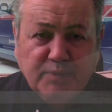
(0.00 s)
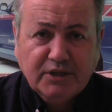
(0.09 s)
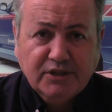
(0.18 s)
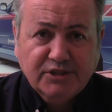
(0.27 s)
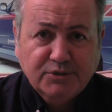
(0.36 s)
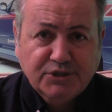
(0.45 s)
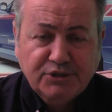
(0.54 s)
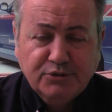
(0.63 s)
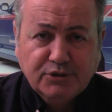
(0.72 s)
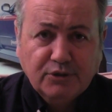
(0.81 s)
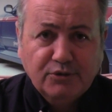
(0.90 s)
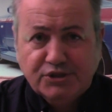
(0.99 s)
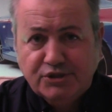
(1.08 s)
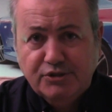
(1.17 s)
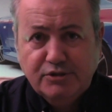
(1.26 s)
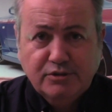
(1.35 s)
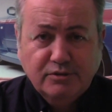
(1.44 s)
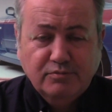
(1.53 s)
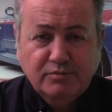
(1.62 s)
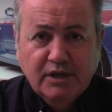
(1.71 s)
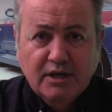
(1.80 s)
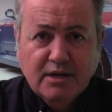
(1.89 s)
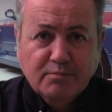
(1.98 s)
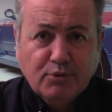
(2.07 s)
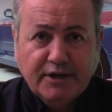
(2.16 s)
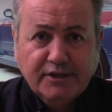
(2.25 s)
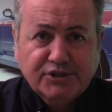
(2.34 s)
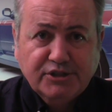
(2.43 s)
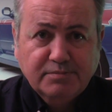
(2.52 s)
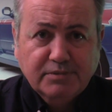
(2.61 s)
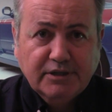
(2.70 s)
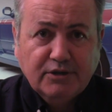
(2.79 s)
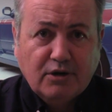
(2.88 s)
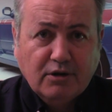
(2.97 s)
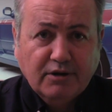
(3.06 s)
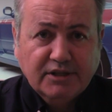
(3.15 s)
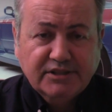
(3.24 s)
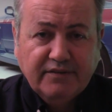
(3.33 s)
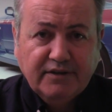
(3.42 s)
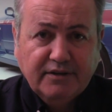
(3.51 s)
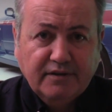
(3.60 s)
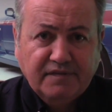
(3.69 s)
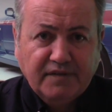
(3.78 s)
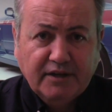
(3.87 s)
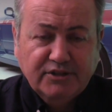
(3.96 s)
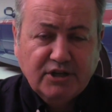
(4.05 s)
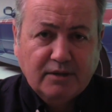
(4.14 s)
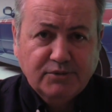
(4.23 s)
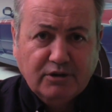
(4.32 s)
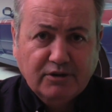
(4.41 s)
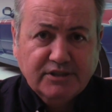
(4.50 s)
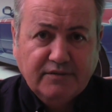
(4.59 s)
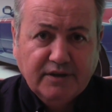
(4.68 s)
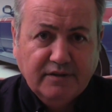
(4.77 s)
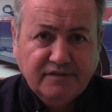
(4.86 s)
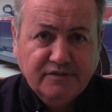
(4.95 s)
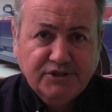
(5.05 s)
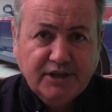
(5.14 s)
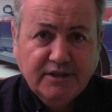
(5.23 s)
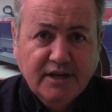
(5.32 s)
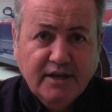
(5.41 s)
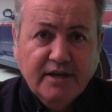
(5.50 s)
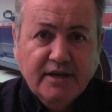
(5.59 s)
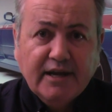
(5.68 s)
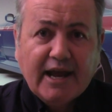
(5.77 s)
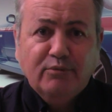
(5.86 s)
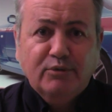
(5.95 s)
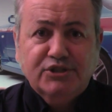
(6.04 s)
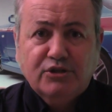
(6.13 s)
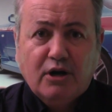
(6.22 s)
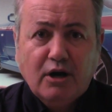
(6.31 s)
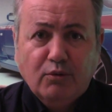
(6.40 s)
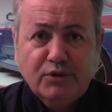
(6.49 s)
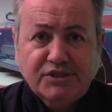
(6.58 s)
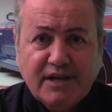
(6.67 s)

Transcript: because it was too close to Brian's Supra and RX-7 and Dom's RX-7 in the food chain. Edwin's car was